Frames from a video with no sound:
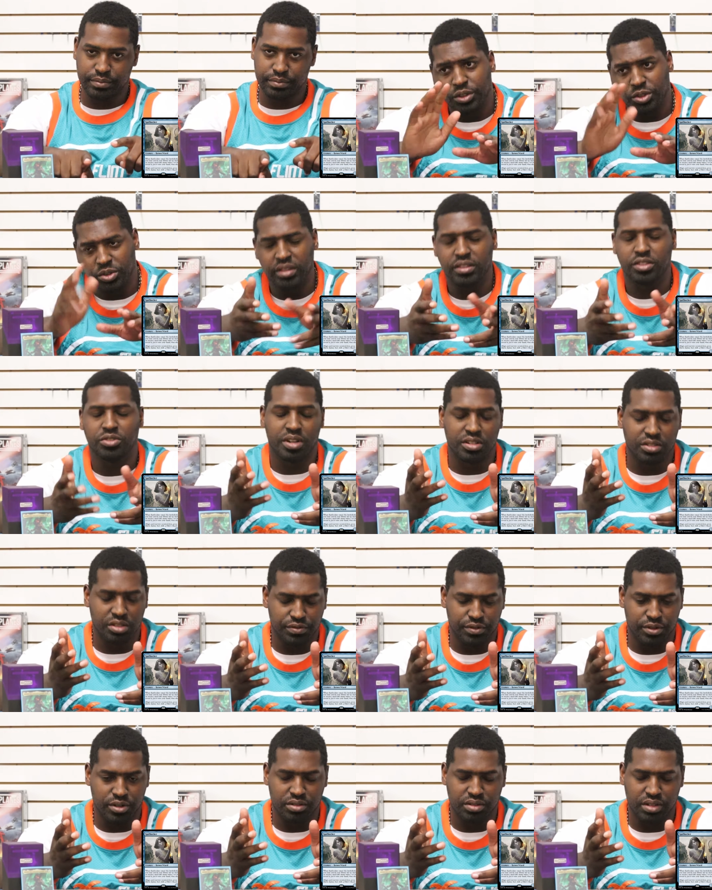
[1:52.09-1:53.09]
You get the treasure
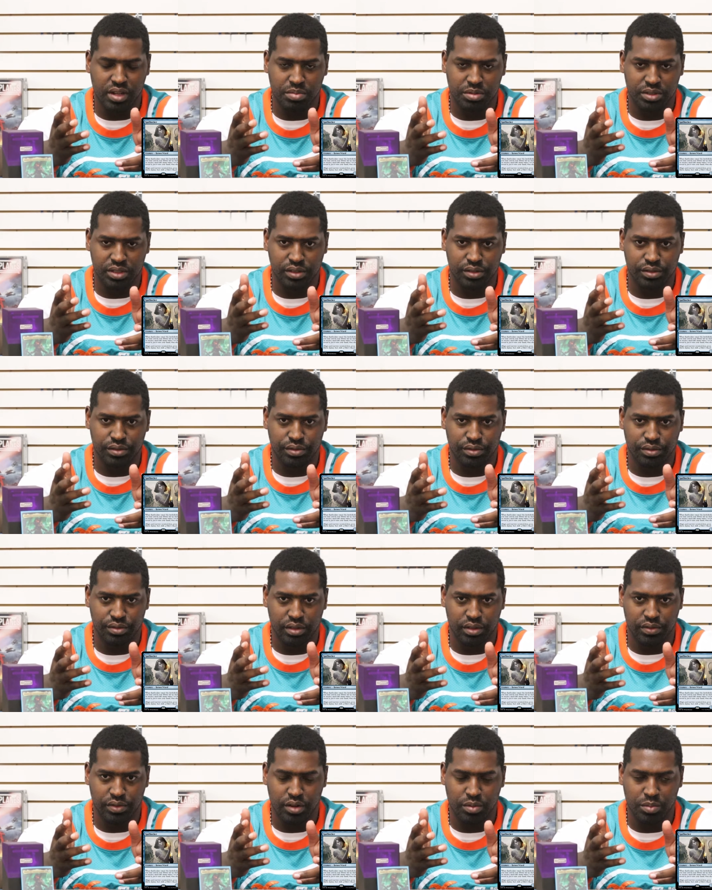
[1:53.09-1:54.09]
first, I believe,
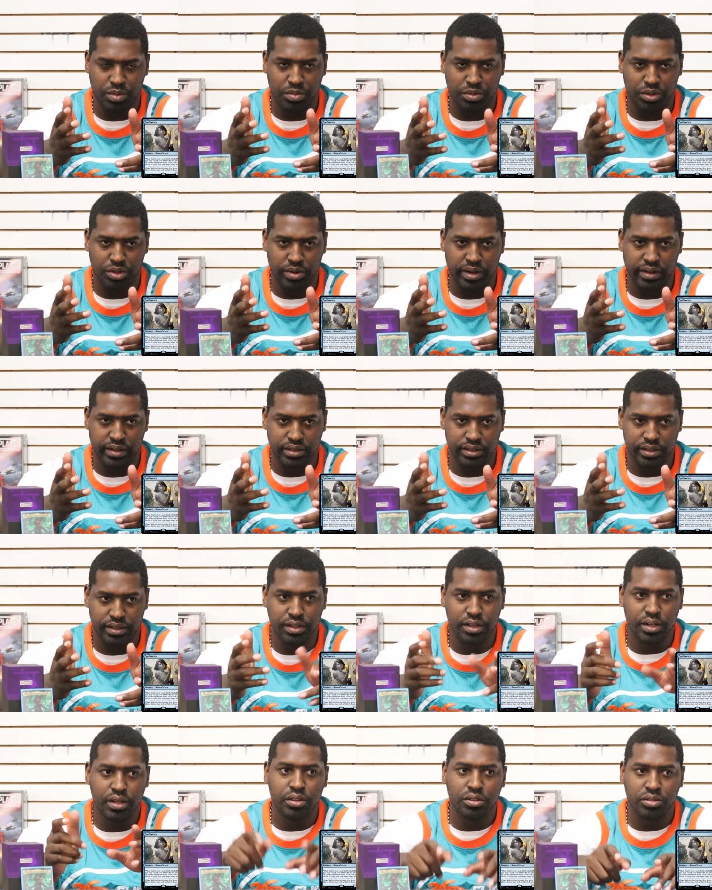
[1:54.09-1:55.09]
if I remember correctly.
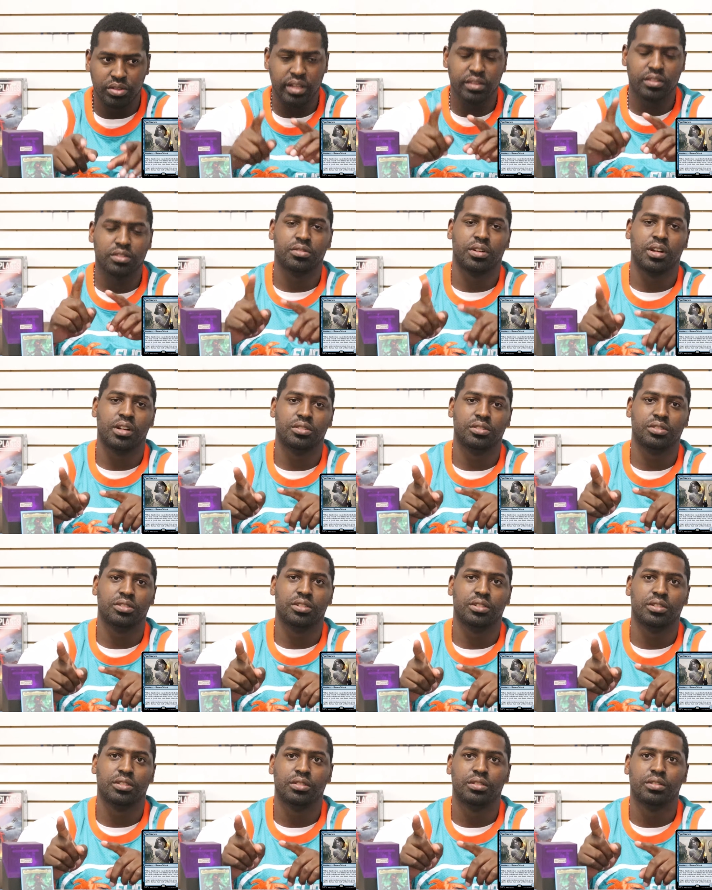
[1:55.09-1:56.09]
Get the
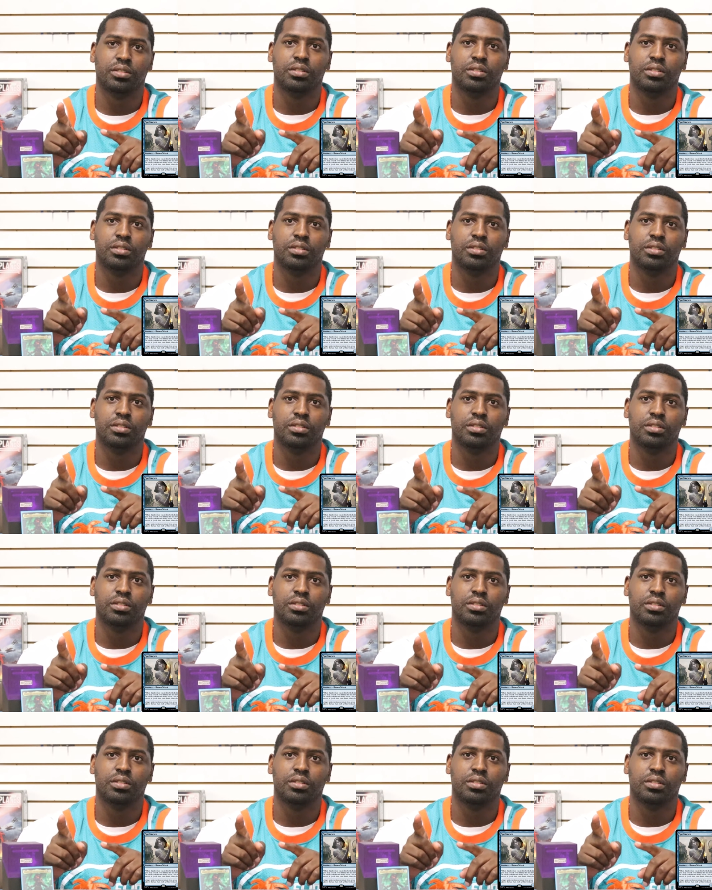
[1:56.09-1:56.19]
treasure.